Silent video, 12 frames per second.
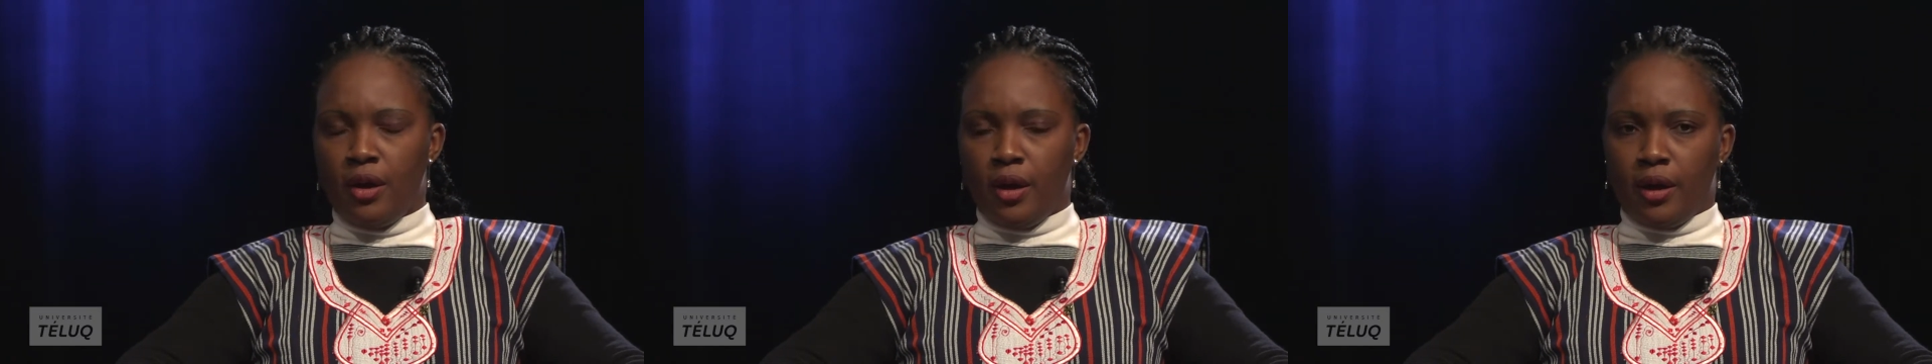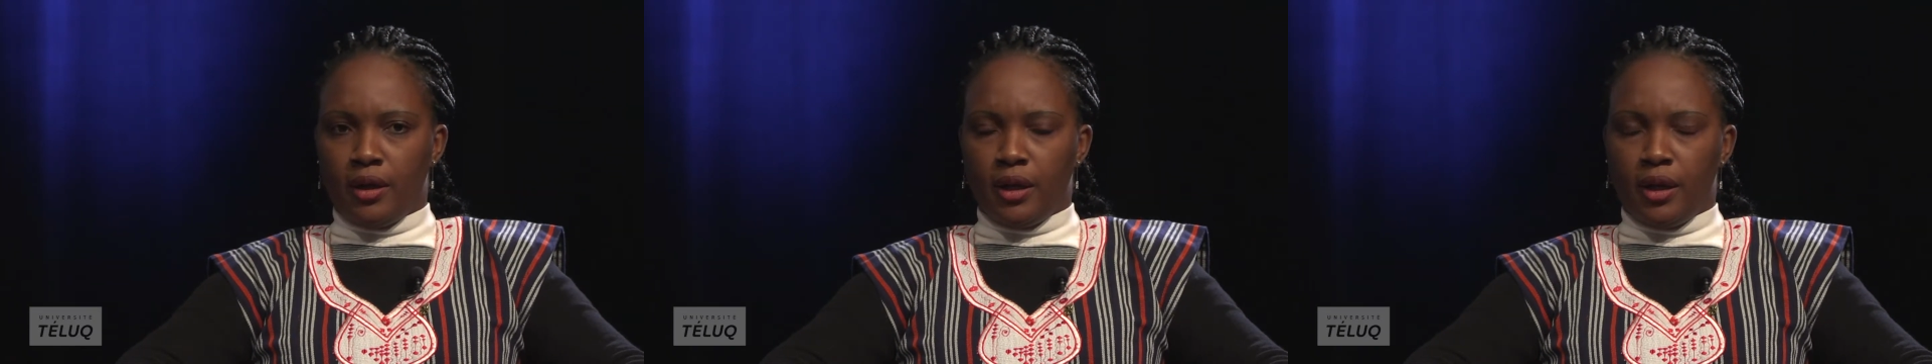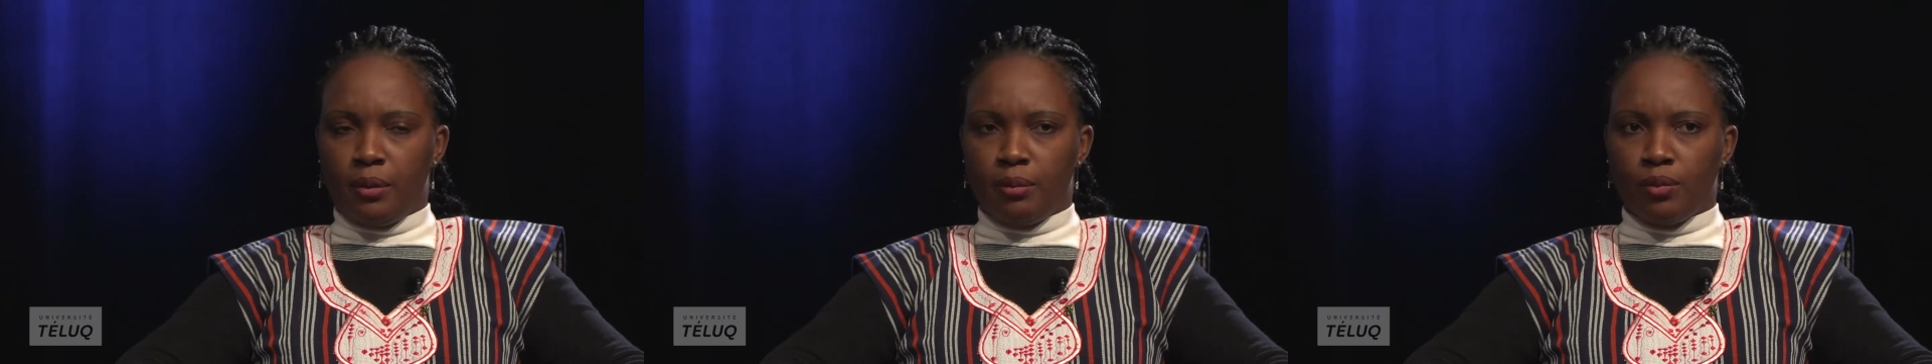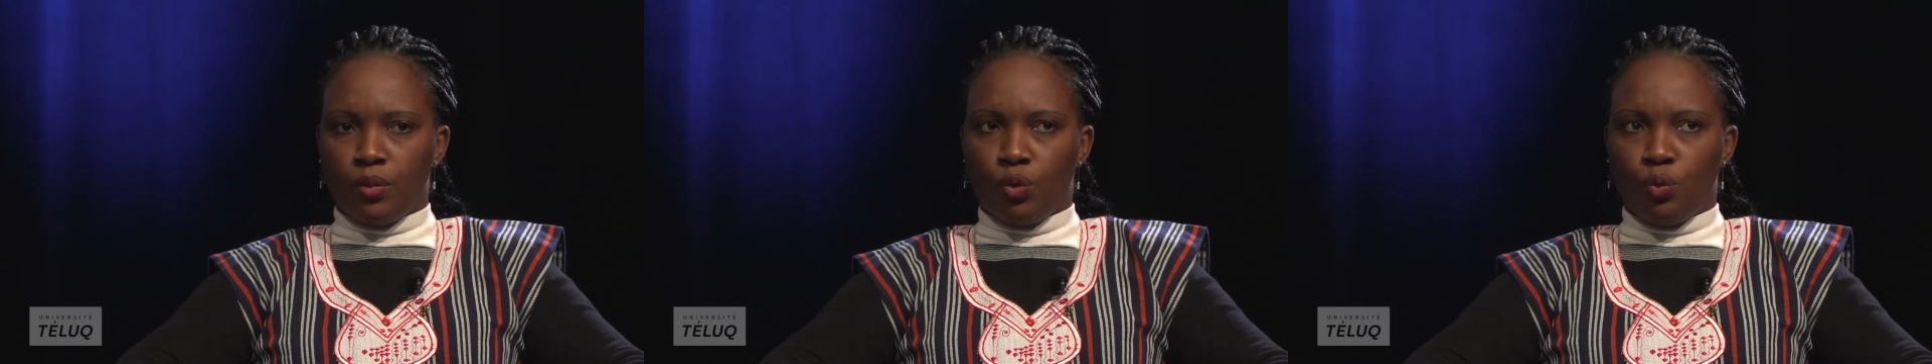And
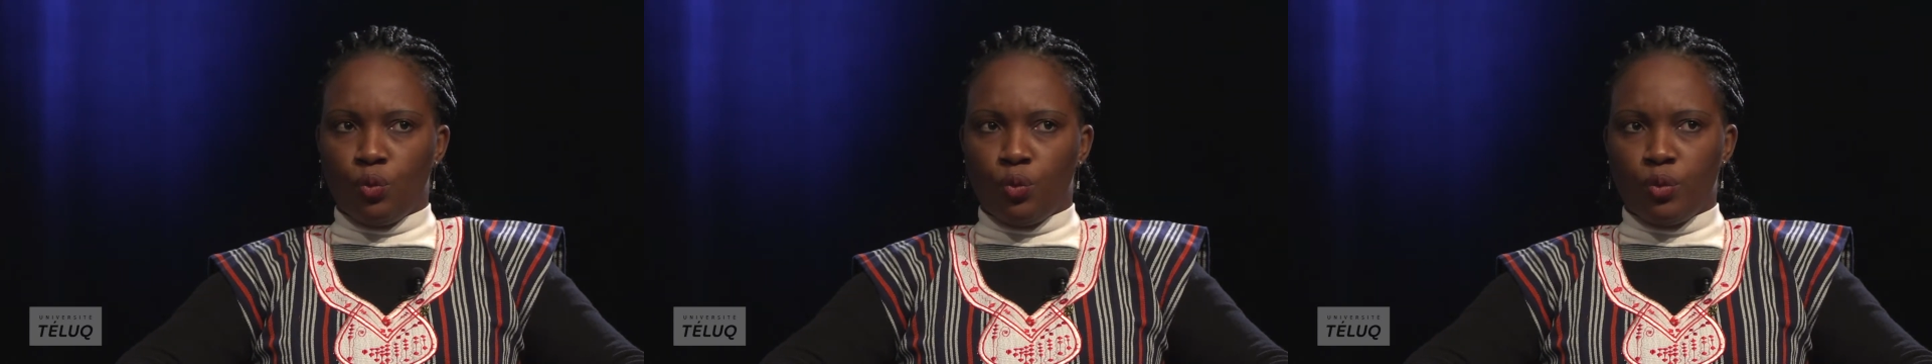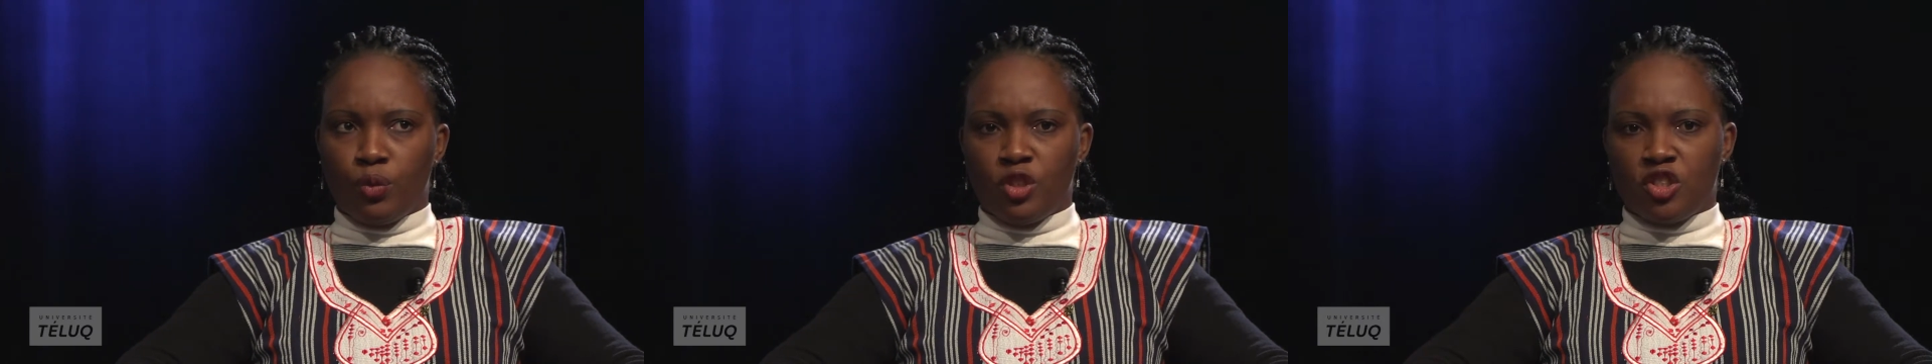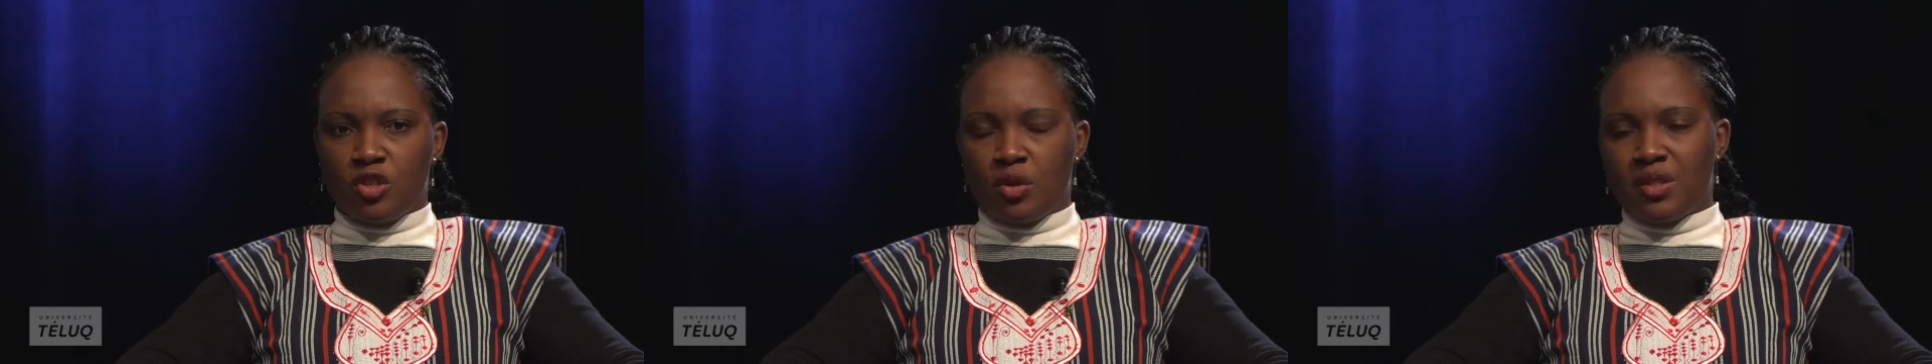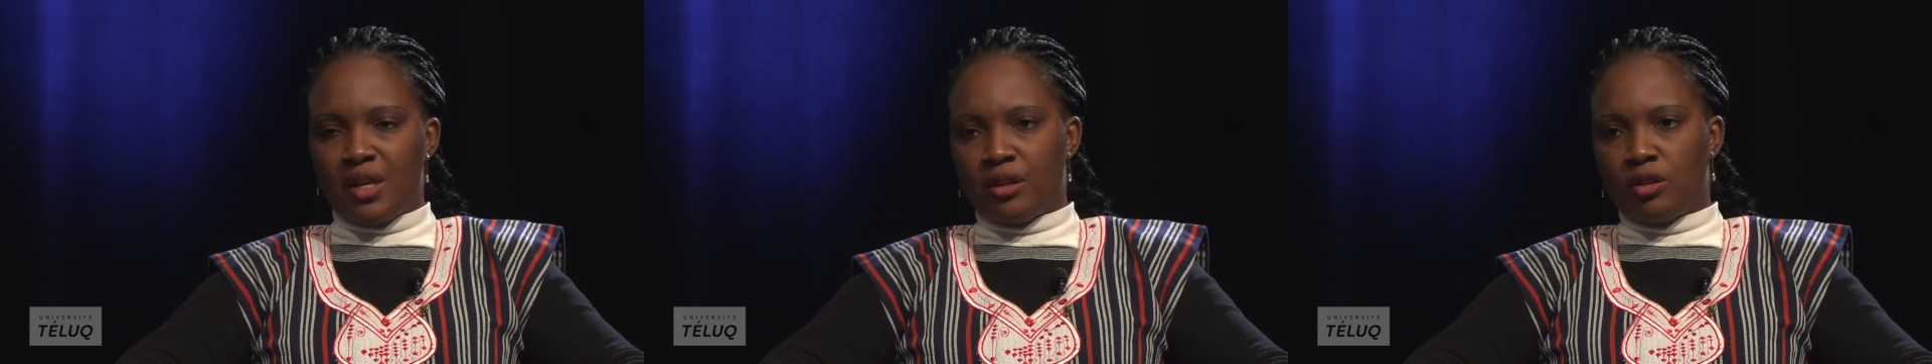it's
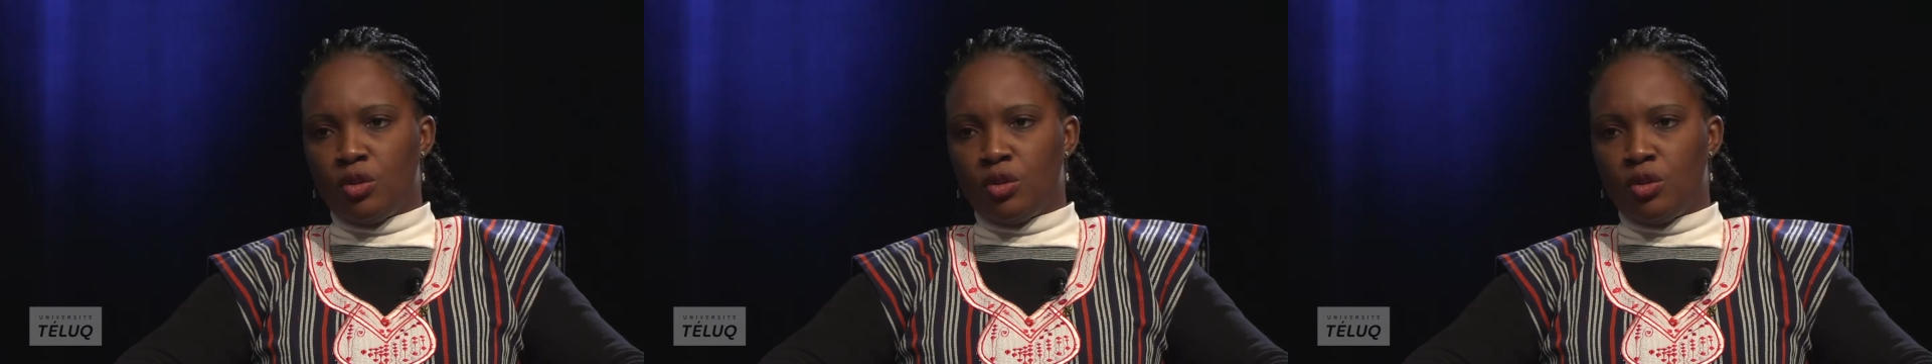just that